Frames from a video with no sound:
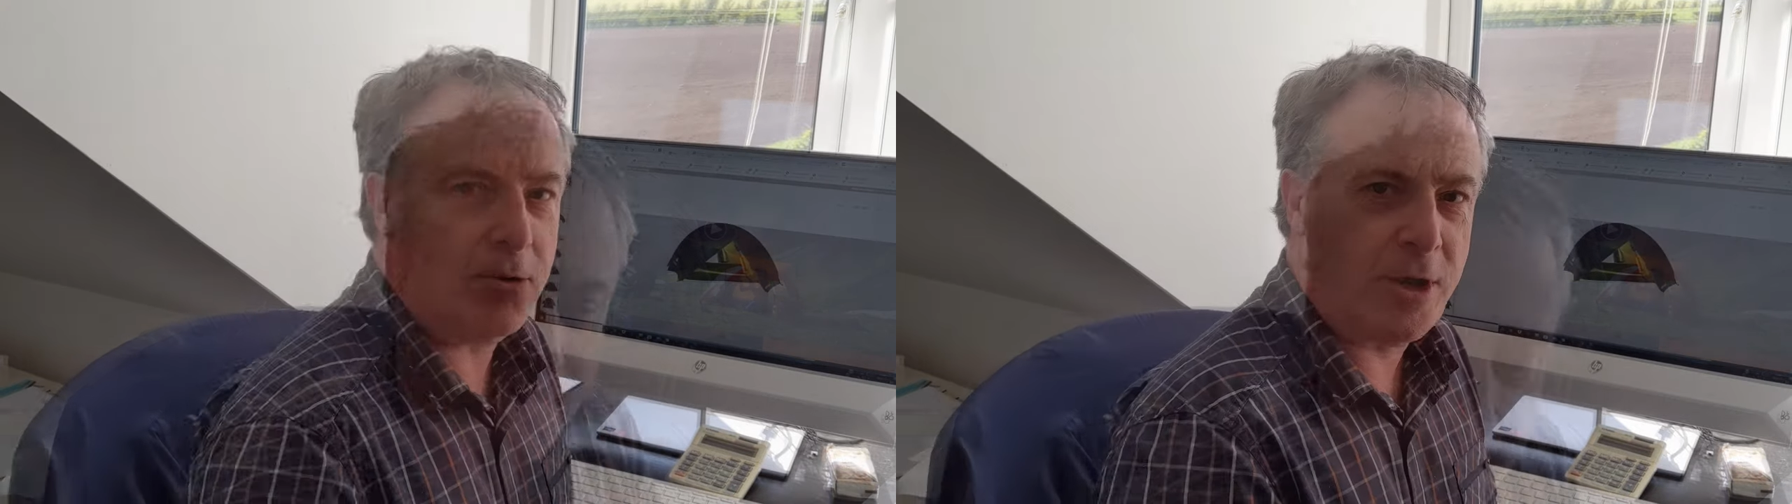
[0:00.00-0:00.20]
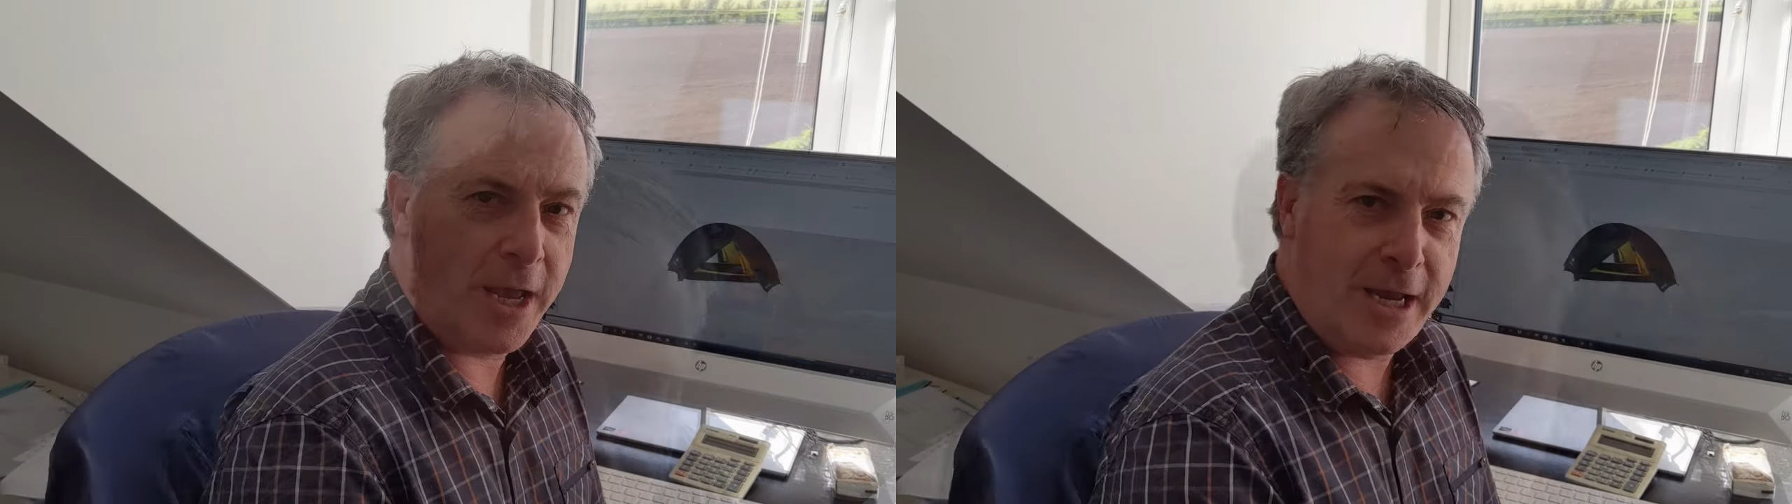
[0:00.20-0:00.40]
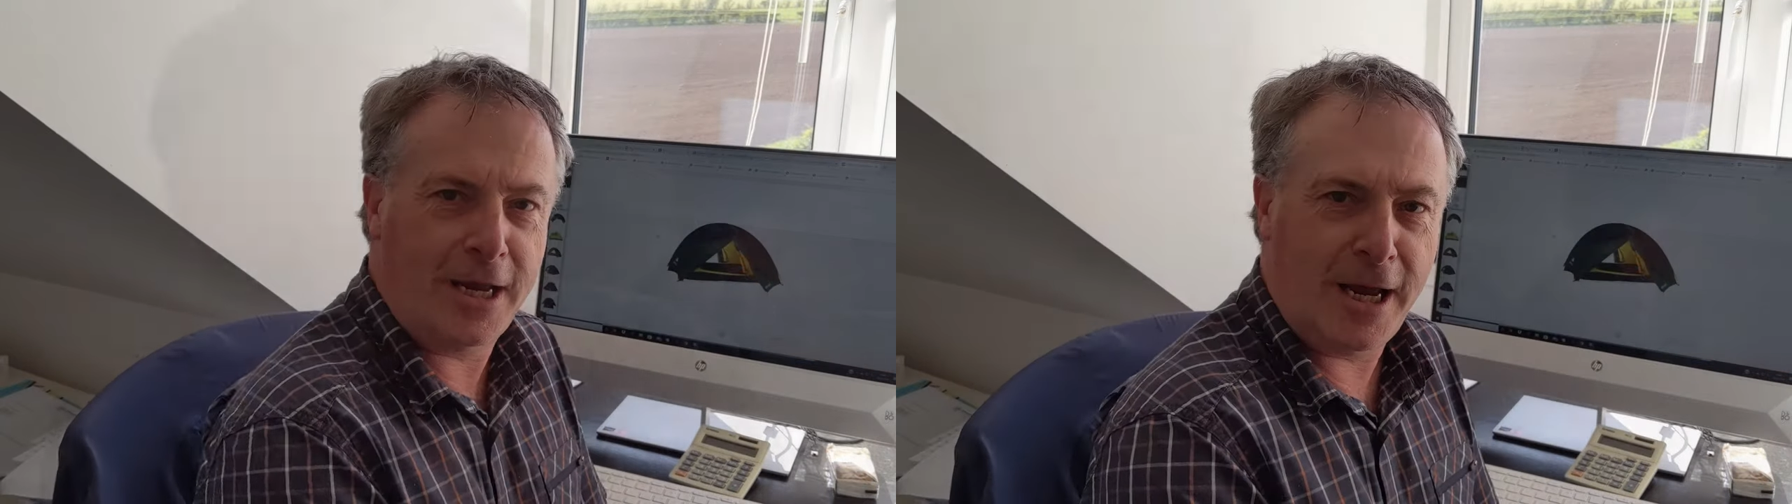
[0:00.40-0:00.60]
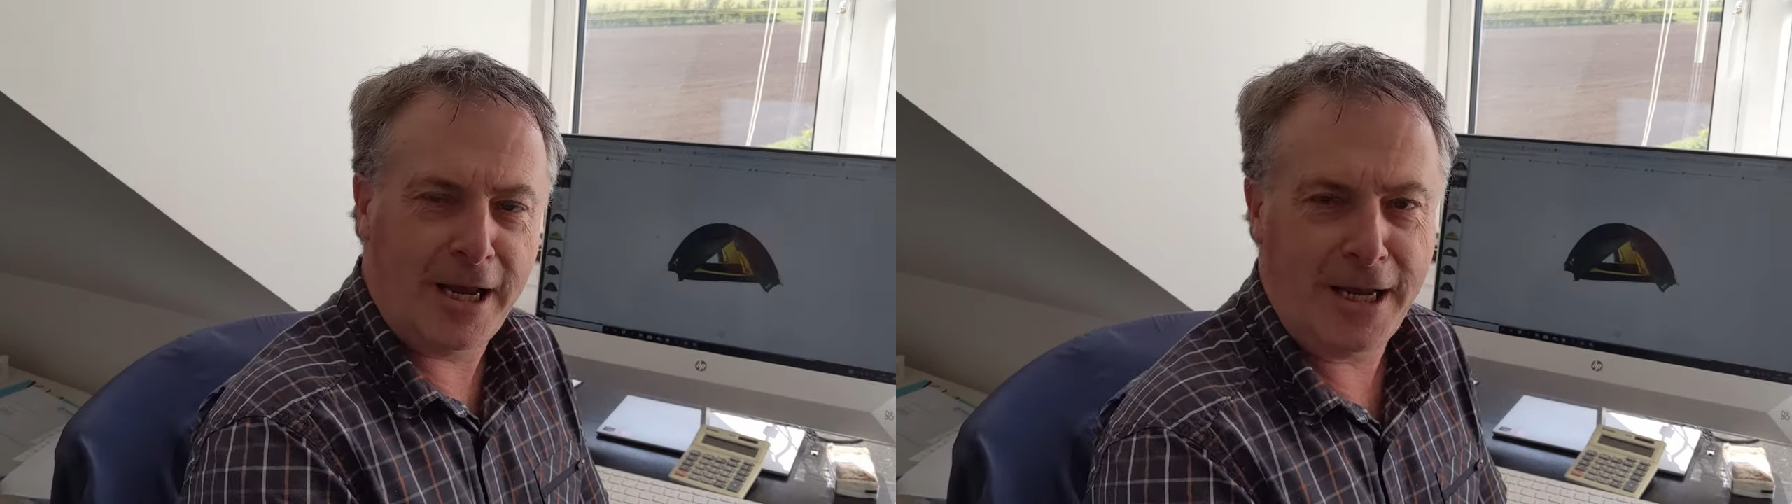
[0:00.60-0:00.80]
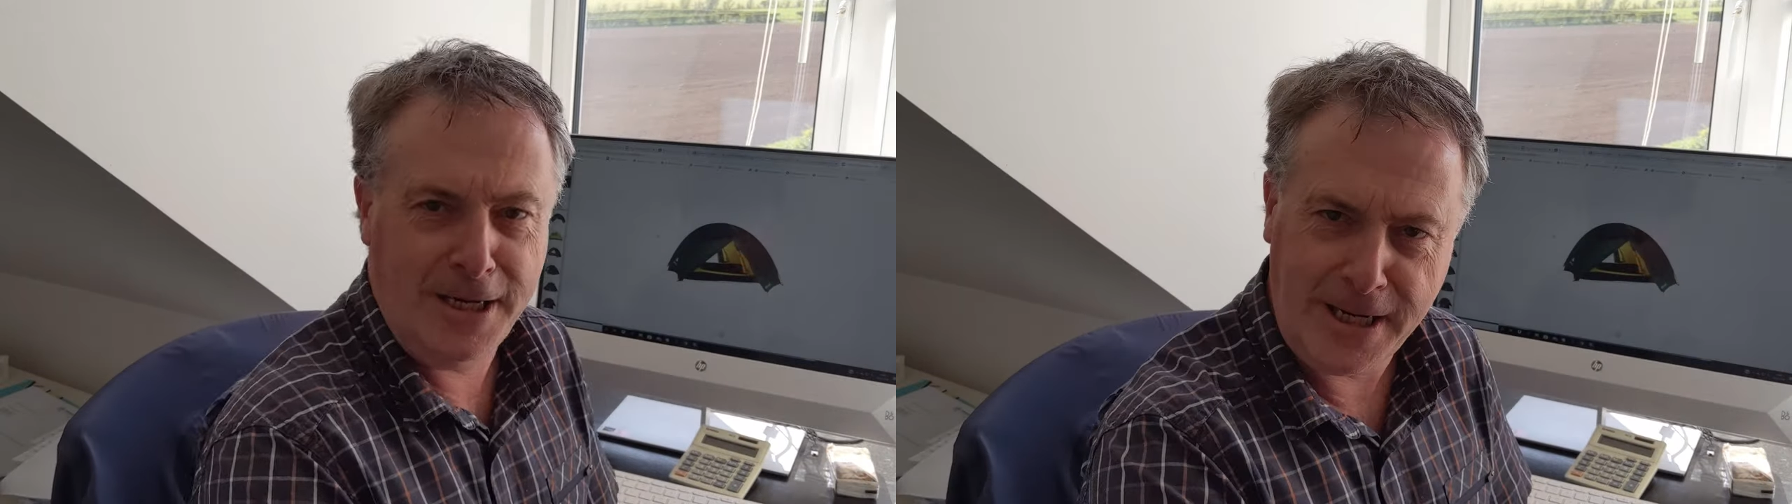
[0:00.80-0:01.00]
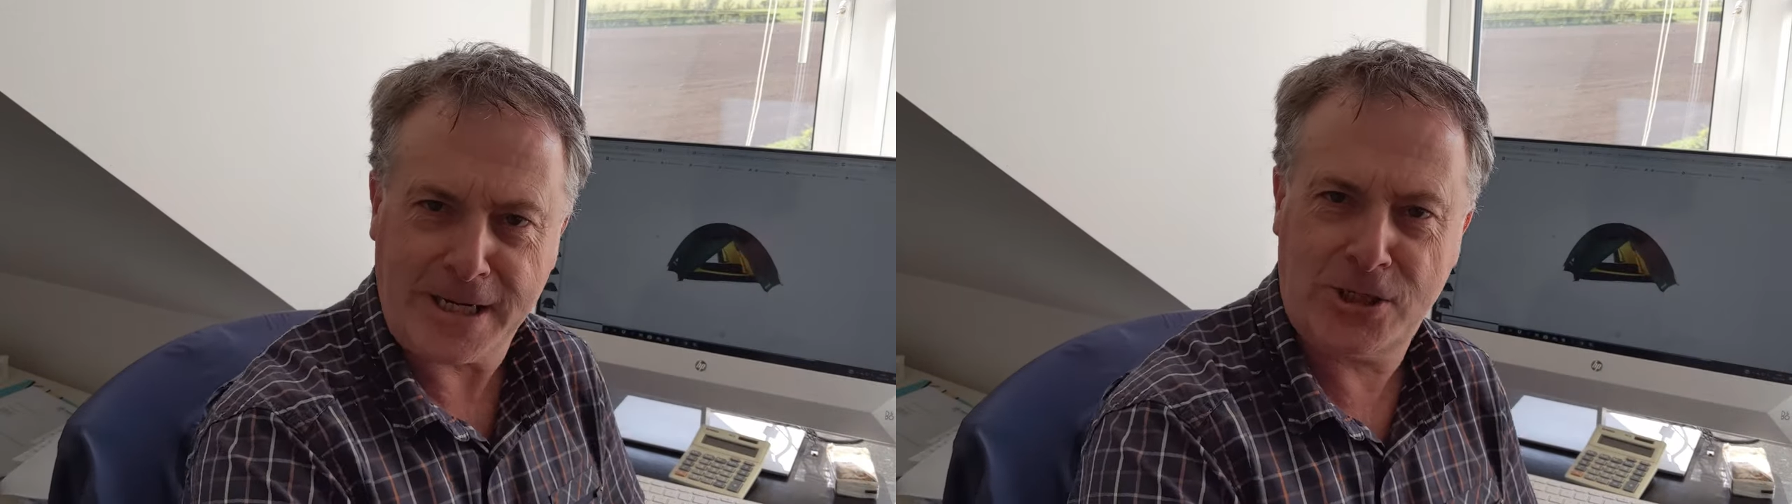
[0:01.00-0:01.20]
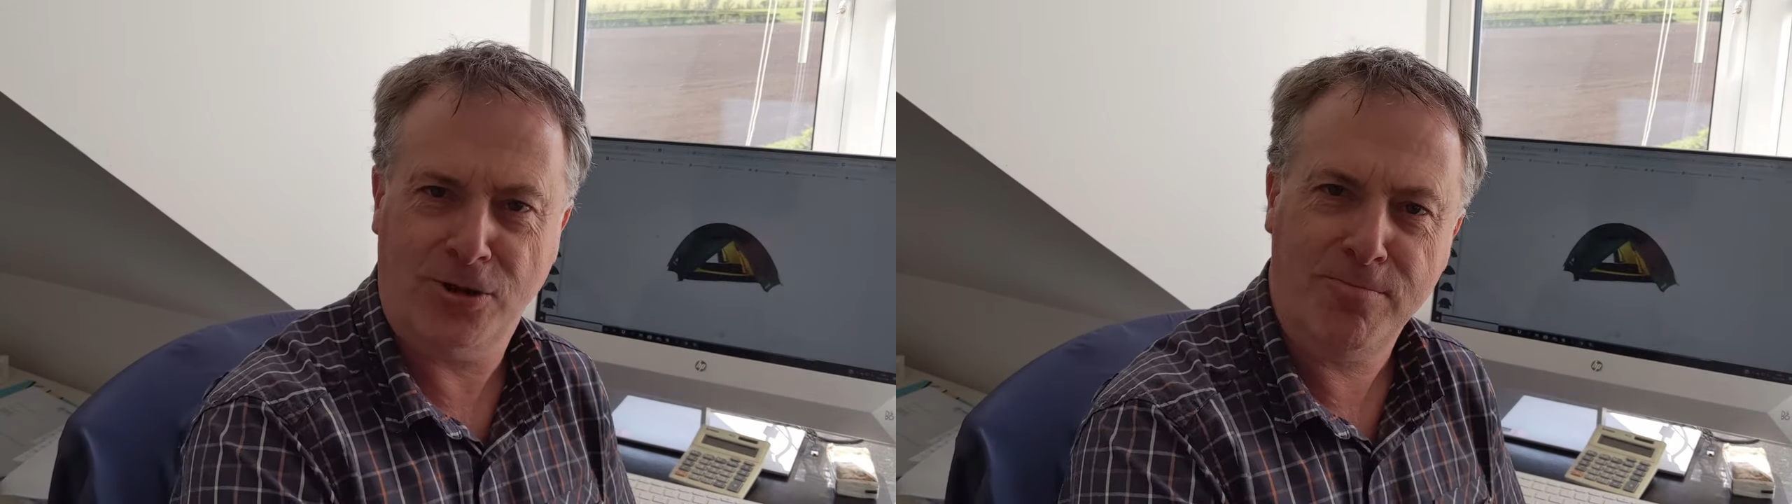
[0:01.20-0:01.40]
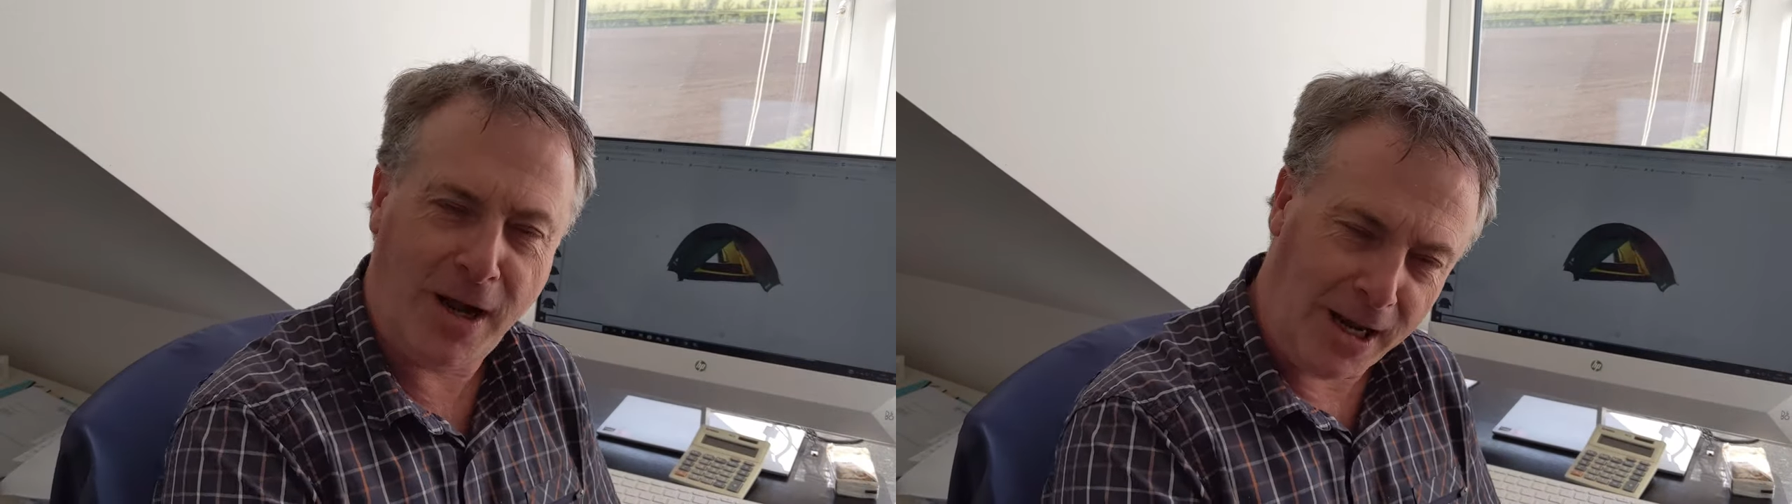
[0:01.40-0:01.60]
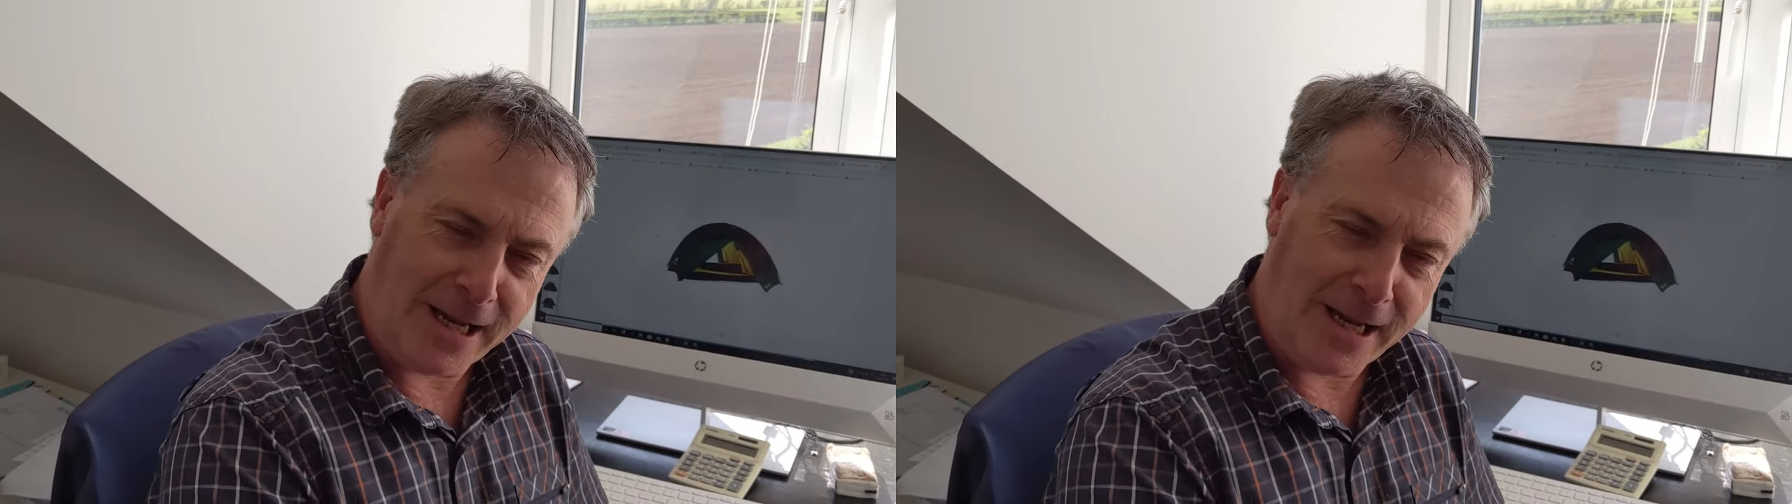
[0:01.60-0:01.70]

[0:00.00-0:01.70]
Okay, uh, next on my